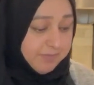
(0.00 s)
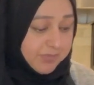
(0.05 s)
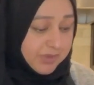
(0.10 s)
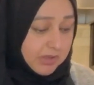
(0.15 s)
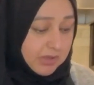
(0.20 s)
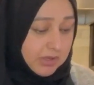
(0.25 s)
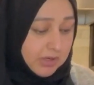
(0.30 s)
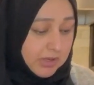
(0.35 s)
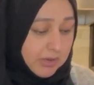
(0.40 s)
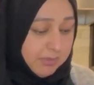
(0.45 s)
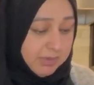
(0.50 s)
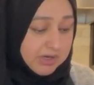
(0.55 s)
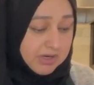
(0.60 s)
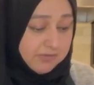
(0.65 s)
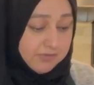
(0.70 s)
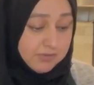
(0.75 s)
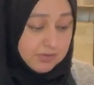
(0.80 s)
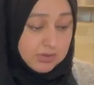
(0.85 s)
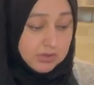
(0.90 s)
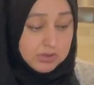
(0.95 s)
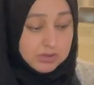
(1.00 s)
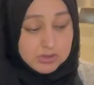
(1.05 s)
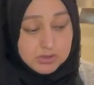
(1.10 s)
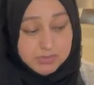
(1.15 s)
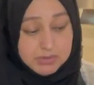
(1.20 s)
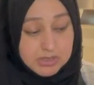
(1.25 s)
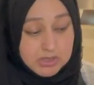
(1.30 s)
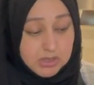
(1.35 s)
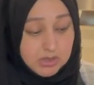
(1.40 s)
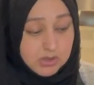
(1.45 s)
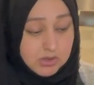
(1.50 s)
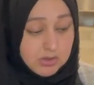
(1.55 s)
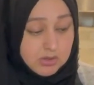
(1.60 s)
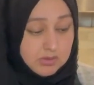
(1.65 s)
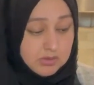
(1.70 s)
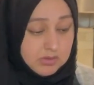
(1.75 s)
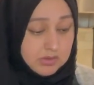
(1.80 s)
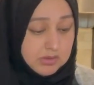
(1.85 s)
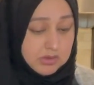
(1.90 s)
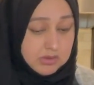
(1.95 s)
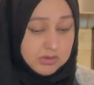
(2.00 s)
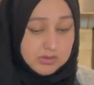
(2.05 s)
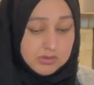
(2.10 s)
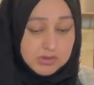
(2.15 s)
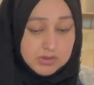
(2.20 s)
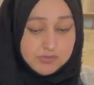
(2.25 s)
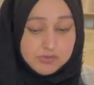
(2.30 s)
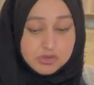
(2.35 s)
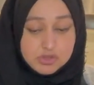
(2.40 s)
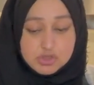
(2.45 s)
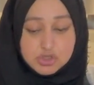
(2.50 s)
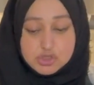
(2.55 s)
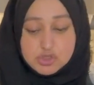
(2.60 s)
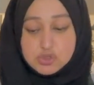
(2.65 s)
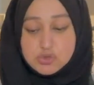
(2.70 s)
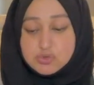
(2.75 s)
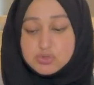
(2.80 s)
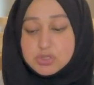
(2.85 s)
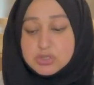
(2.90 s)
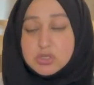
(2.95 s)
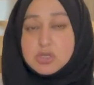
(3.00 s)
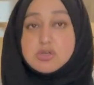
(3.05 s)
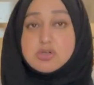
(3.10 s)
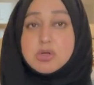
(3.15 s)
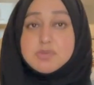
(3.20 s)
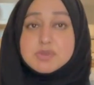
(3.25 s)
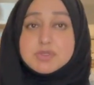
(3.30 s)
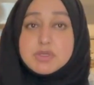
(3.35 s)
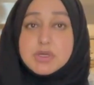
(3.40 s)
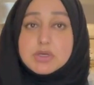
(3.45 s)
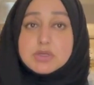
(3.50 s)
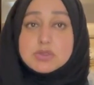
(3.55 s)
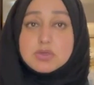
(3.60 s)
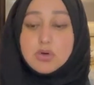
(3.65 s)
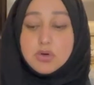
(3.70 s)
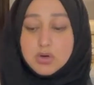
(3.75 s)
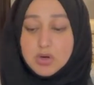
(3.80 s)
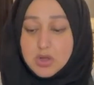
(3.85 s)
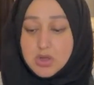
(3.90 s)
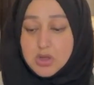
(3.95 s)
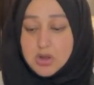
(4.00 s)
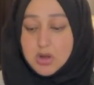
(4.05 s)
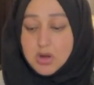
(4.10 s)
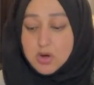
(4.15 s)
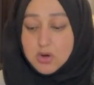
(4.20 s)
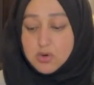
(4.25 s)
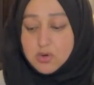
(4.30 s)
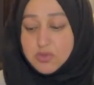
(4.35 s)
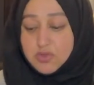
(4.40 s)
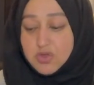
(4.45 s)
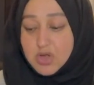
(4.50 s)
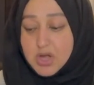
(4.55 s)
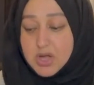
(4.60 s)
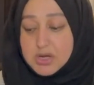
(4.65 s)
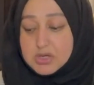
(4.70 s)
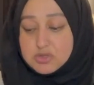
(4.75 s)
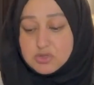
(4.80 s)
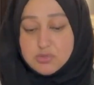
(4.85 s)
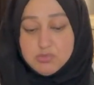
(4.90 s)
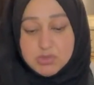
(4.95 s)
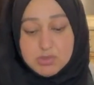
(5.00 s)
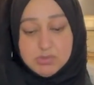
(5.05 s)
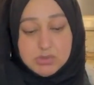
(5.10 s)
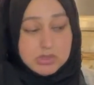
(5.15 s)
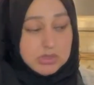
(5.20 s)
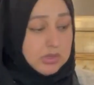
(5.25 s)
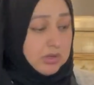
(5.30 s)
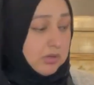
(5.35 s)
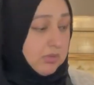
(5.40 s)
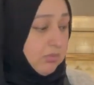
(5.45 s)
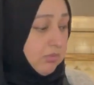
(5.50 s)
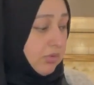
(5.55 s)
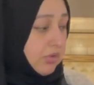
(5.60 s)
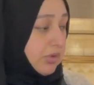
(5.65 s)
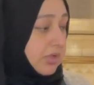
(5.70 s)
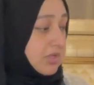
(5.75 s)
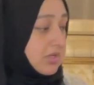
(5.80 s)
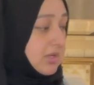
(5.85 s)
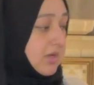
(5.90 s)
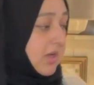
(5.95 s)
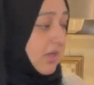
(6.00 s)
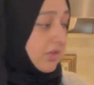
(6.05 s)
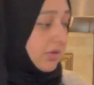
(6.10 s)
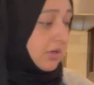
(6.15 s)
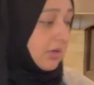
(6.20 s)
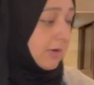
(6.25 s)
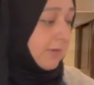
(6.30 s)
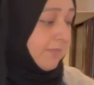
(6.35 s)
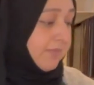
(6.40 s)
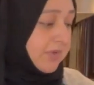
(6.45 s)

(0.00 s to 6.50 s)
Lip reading: But depending on if you're just using the drumsticks or thighs, or maybe both together.